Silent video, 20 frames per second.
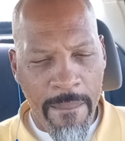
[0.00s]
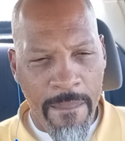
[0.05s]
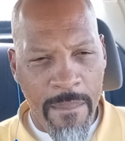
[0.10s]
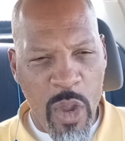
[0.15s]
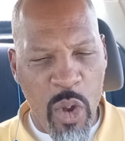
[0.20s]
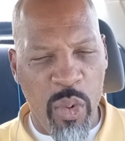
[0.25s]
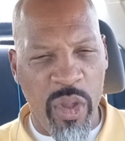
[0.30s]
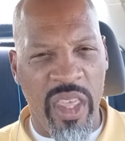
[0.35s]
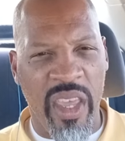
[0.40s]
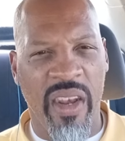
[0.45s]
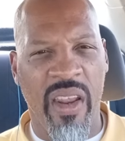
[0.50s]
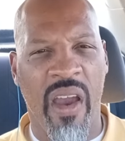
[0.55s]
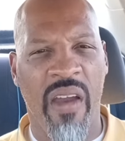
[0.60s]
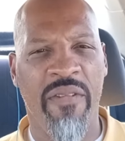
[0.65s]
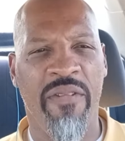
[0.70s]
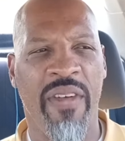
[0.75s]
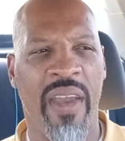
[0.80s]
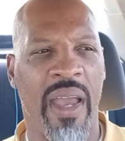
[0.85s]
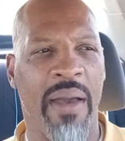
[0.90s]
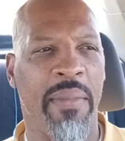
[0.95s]
within our
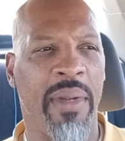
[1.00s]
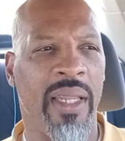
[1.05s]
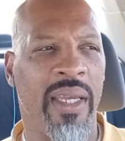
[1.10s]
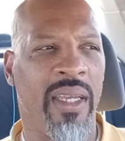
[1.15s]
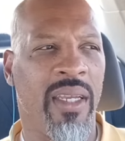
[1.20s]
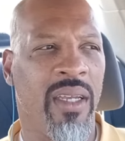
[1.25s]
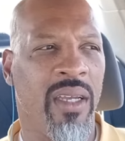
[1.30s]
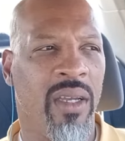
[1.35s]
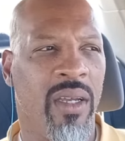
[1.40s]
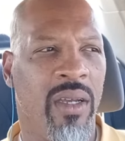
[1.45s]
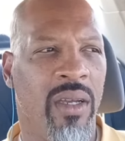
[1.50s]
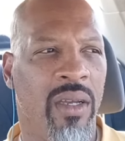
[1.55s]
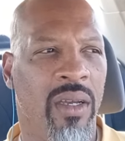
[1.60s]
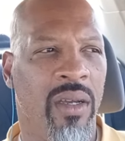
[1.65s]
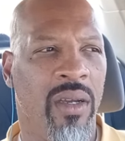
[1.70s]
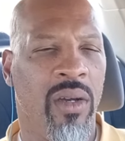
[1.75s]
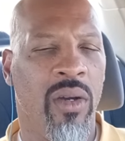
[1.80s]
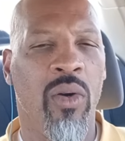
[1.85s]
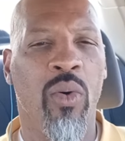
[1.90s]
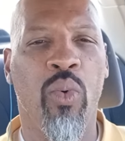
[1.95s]
family.
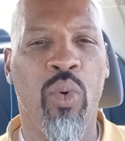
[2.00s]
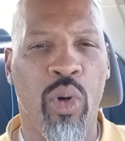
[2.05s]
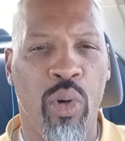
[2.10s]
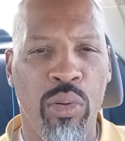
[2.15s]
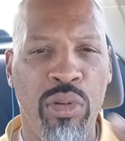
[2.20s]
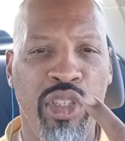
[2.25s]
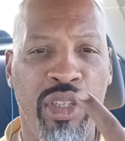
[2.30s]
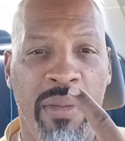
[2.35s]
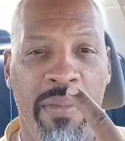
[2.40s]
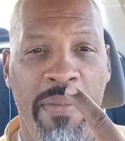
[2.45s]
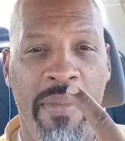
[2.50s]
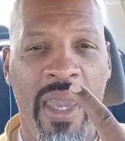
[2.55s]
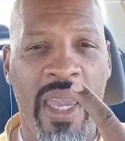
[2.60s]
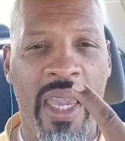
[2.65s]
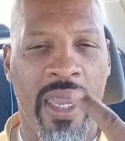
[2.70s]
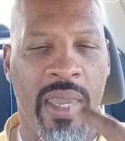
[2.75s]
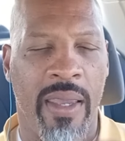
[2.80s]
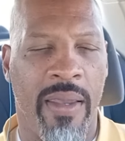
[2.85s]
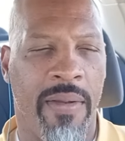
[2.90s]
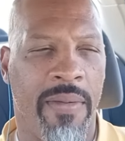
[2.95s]
Woe to
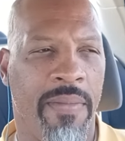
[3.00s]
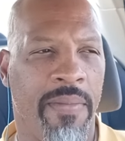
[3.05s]
me